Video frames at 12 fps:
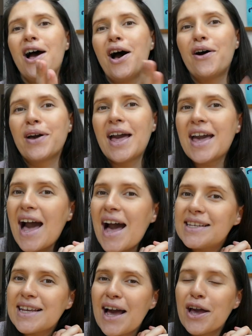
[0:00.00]
Okay,
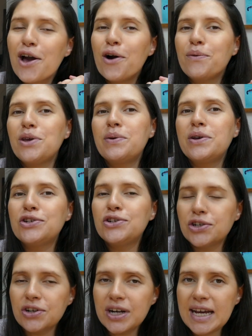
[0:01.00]
guys, I hope you
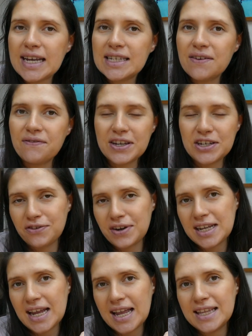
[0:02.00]
enjoyed this
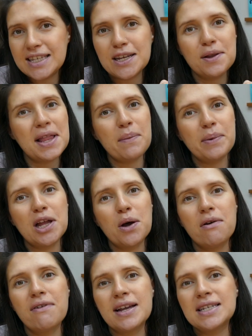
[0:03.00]
reading. So let me know
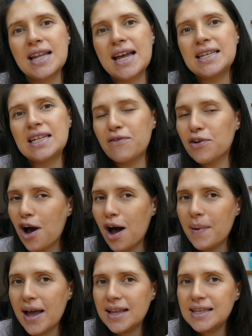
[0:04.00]
what resonated in the
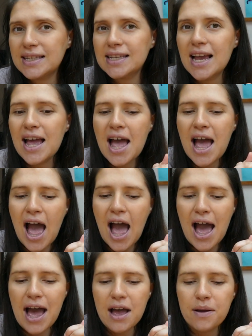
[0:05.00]
comments.
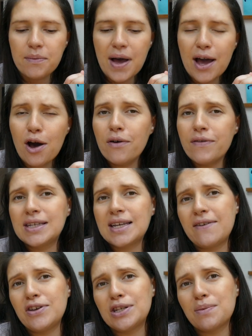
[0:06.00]
I hope this
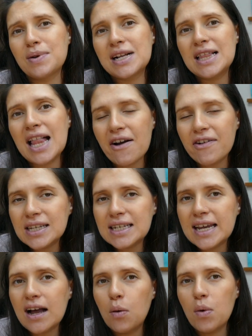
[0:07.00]
gave you some
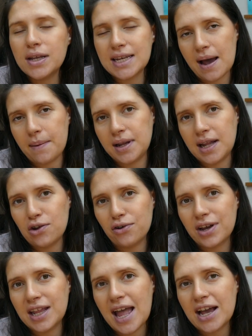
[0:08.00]
clarity on what's happening in your
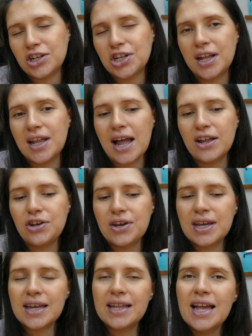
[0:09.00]
connection and you
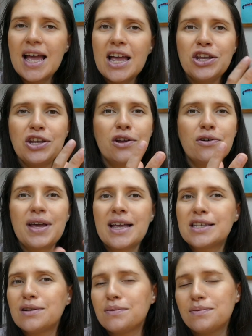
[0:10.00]
can, you know,
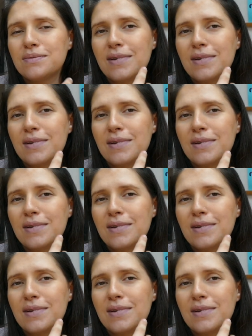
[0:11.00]
get some